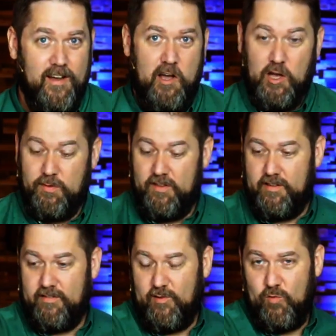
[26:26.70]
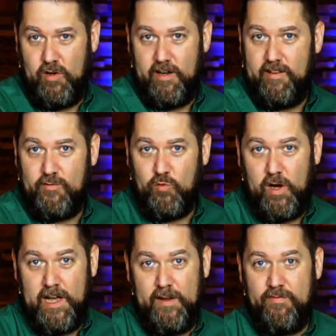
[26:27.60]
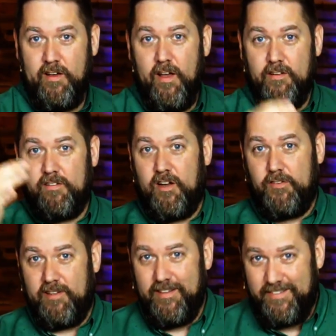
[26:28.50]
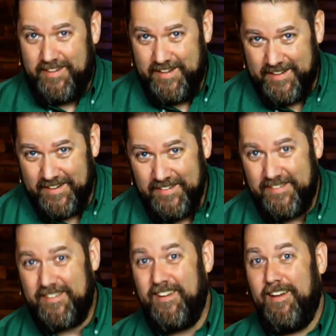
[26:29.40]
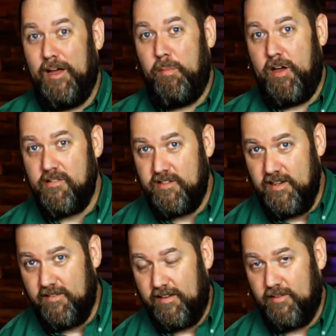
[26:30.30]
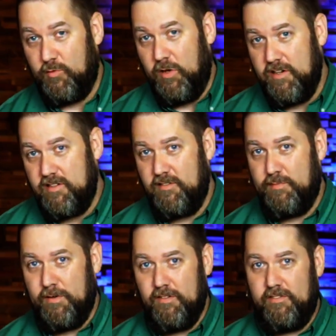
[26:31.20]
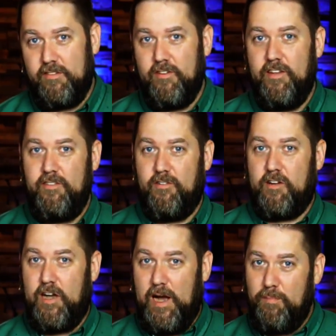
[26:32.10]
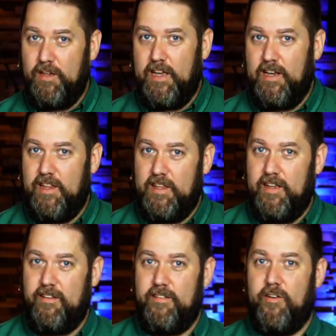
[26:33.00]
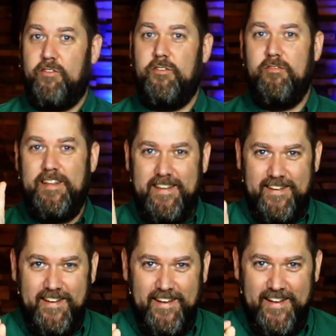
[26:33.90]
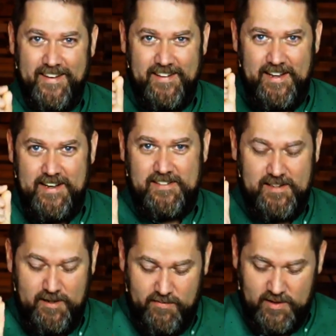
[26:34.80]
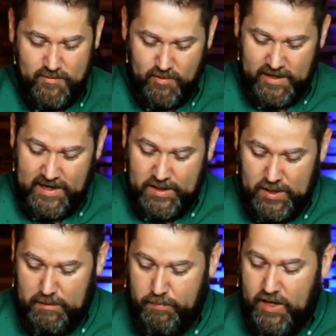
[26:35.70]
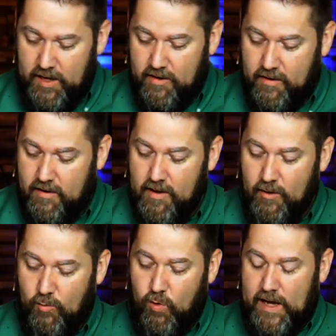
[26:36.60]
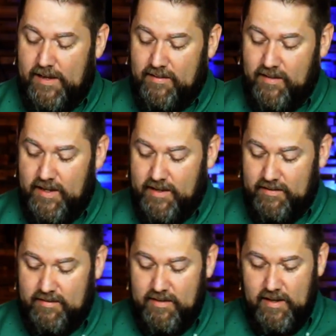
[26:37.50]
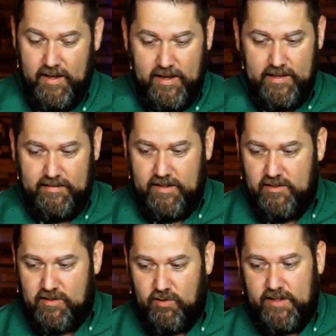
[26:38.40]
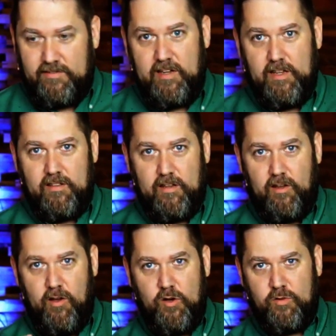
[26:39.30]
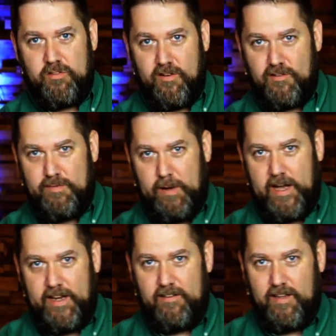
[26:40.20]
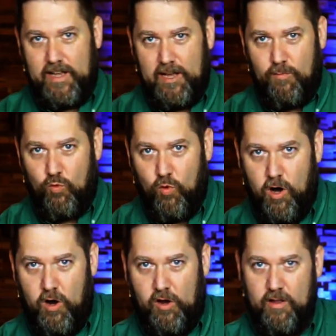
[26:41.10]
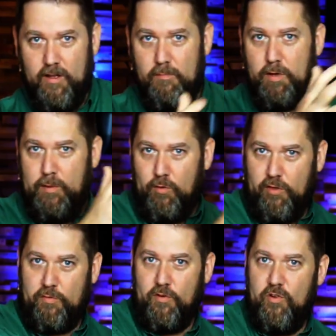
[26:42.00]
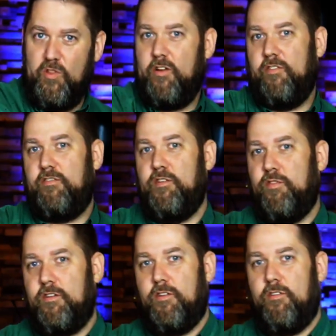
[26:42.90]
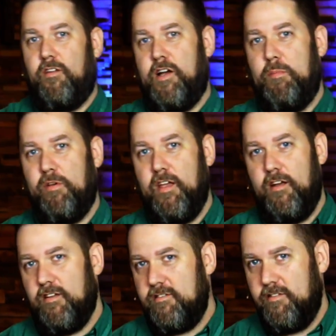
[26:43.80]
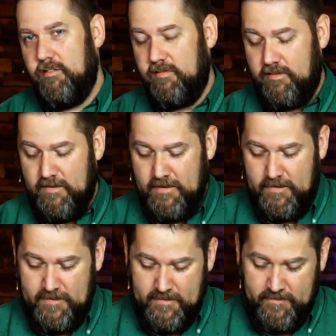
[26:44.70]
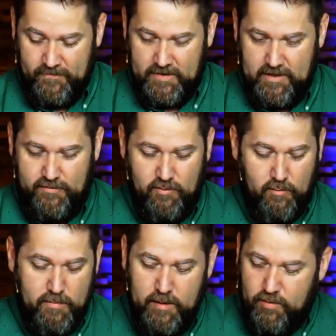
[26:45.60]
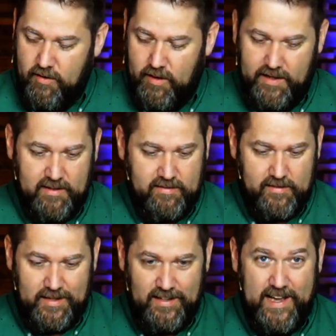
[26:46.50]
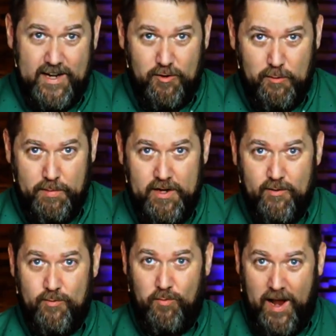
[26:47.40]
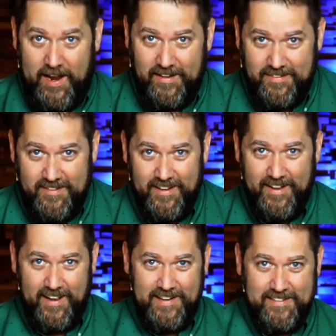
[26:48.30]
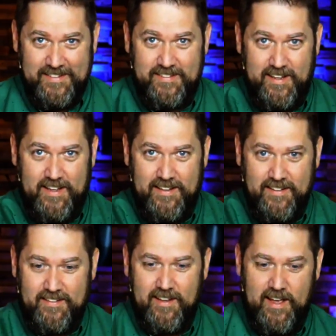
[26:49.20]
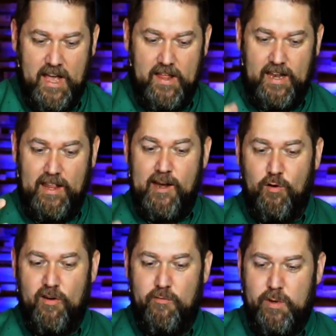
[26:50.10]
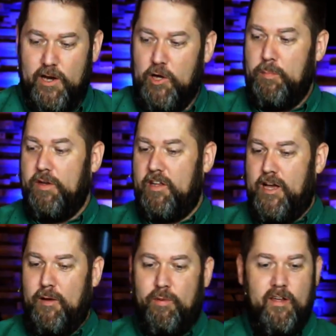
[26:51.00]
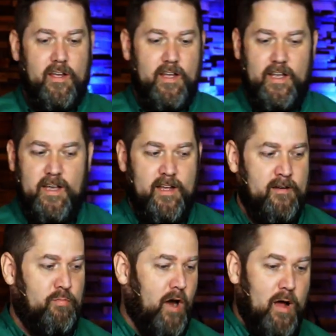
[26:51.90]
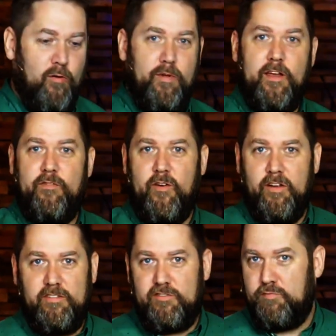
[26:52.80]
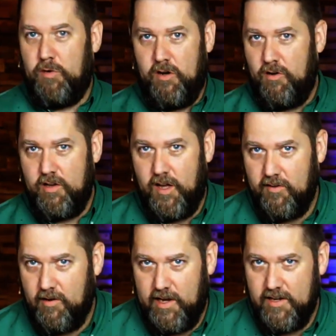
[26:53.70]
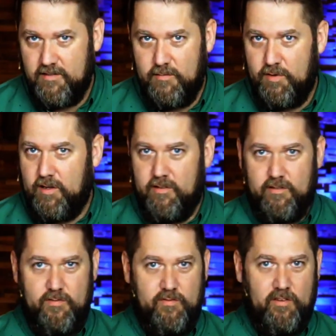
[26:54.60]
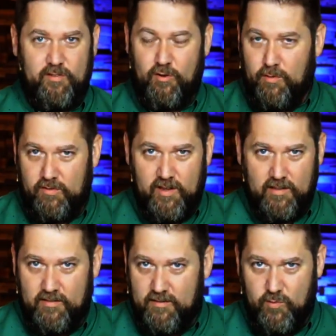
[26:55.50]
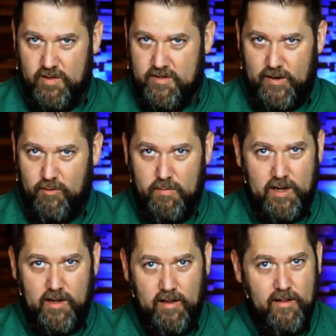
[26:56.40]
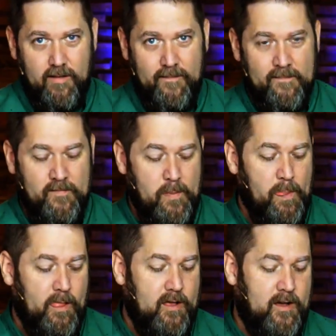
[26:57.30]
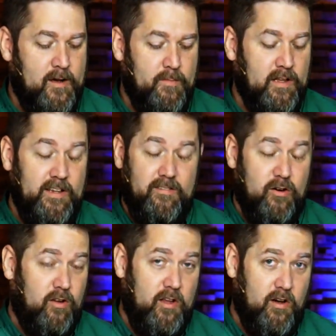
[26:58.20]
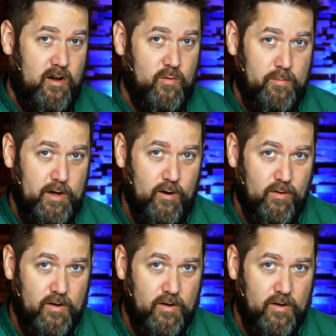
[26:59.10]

A husband that doesn't want his wife to talk to his kids about Jesus. What is she supposed to do? These are complicated things that are unique to each individual. And I think Peter wisely is entrusting the local church body to help walk people through those difficult, complicated issues. If you remember, this is a letter Peter writes and sends, and that letter would have been opened up in probably a very small congregation because of the circumstances in which they were meeting. At least early on when Peter